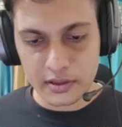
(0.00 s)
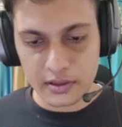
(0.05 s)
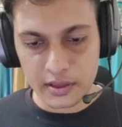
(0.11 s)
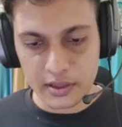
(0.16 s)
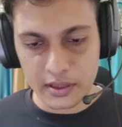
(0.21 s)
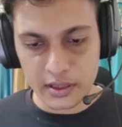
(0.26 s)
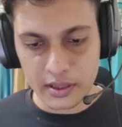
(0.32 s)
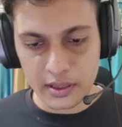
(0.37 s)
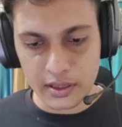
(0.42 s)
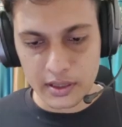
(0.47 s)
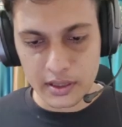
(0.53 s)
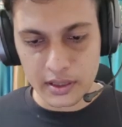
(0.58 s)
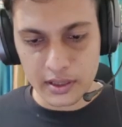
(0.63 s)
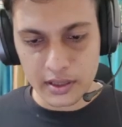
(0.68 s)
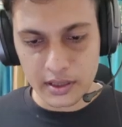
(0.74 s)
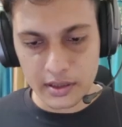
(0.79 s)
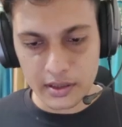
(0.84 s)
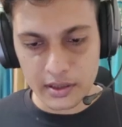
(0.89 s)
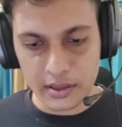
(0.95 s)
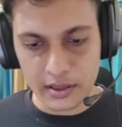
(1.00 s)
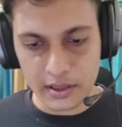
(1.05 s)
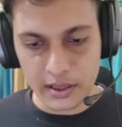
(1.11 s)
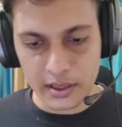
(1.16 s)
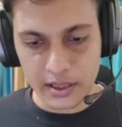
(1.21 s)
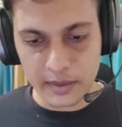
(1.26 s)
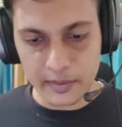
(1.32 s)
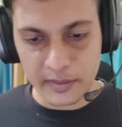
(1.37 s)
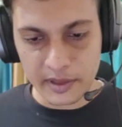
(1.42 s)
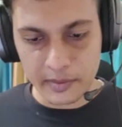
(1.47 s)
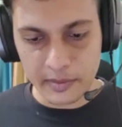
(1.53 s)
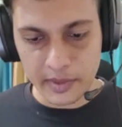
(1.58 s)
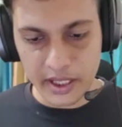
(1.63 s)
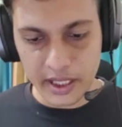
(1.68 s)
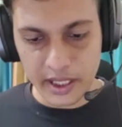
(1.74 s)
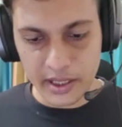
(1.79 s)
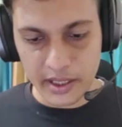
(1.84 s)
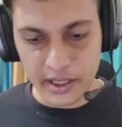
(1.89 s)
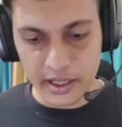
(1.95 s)
Okay, coming
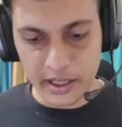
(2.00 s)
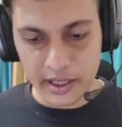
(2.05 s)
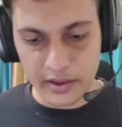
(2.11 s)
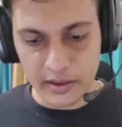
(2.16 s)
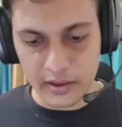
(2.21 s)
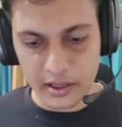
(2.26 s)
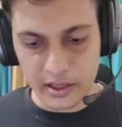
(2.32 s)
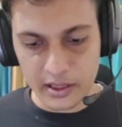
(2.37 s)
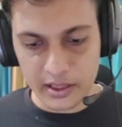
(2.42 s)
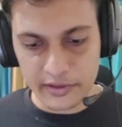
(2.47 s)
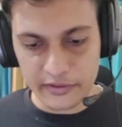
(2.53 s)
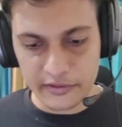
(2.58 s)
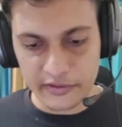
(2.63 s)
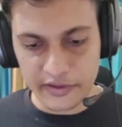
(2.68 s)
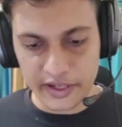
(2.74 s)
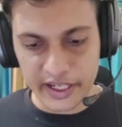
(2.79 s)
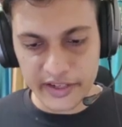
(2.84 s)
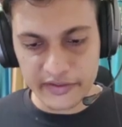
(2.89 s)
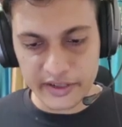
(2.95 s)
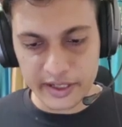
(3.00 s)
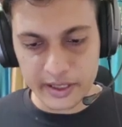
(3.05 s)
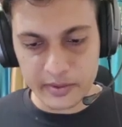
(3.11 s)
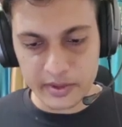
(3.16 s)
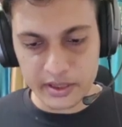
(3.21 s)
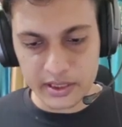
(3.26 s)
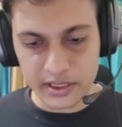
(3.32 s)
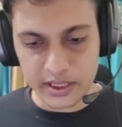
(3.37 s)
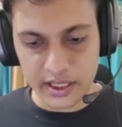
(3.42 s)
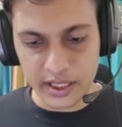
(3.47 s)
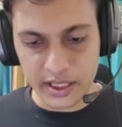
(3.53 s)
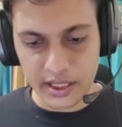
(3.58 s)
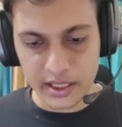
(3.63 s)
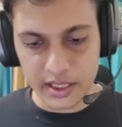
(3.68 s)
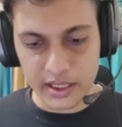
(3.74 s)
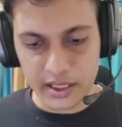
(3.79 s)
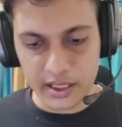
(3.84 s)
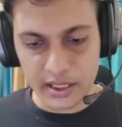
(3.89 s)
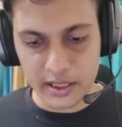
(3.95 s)
back, I got the 5 tables:
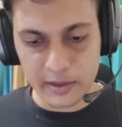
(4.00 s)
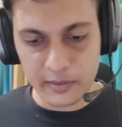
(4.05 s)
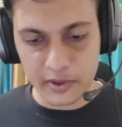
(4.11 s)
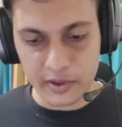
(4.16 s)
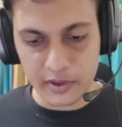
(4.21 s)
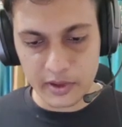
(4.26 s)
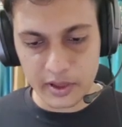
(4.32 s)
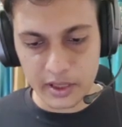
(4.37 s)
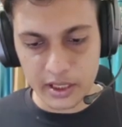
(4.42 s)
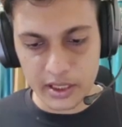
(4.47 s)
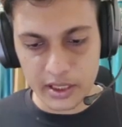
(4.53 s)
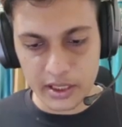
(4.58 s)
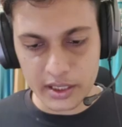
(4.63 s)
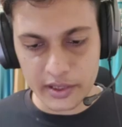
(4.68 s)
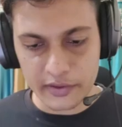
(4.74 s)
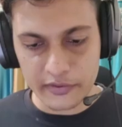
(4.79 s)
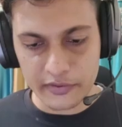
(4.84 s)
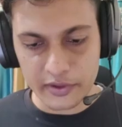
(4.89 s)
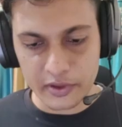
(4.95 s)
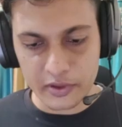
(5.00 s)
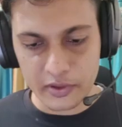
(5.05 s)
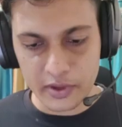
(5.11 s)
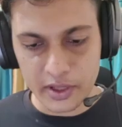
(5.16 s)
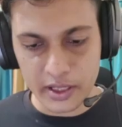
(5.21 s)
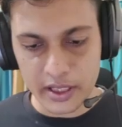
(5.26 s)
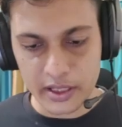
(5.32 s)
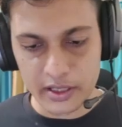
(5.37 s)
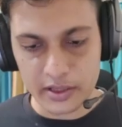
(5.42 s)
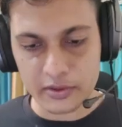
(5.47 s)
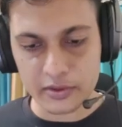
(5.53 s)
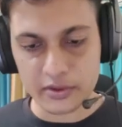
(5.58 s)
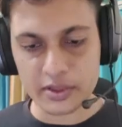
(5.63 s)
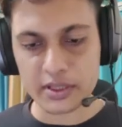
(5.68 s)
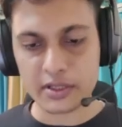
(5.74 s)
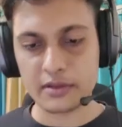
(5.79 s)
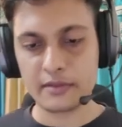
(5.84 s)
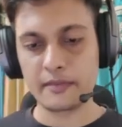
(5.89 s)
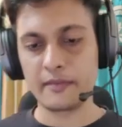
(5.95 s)
category, product, review, and
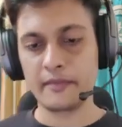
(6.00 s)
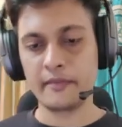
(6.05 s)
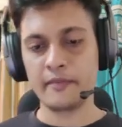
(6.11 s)
user.